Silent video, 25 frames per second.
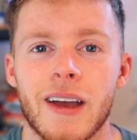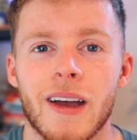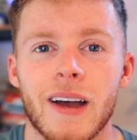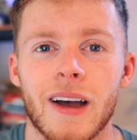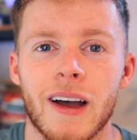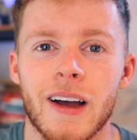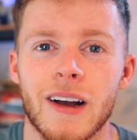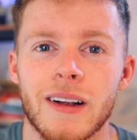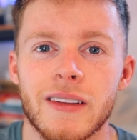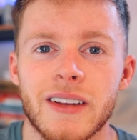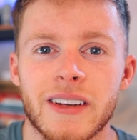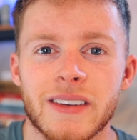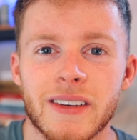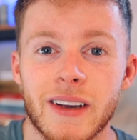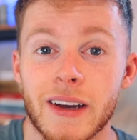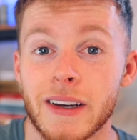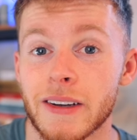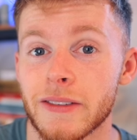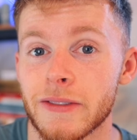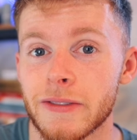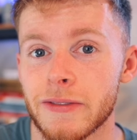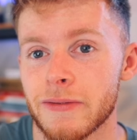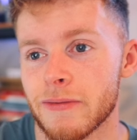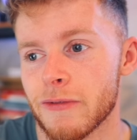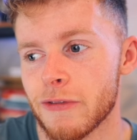of the
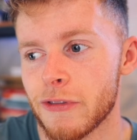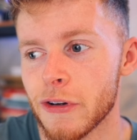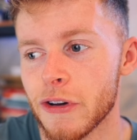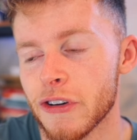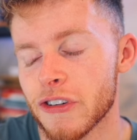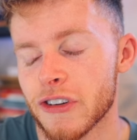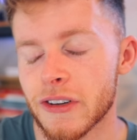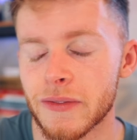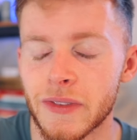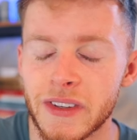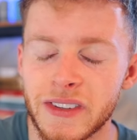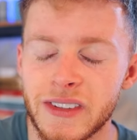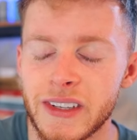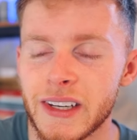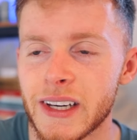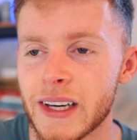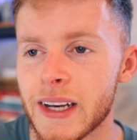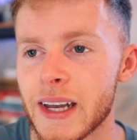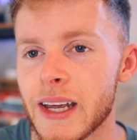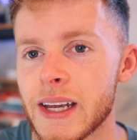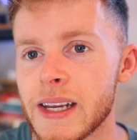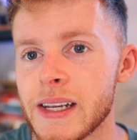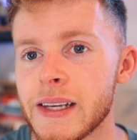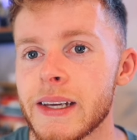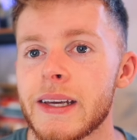
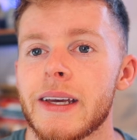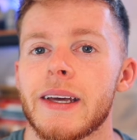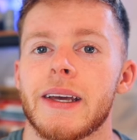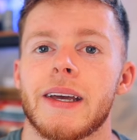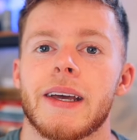DNA.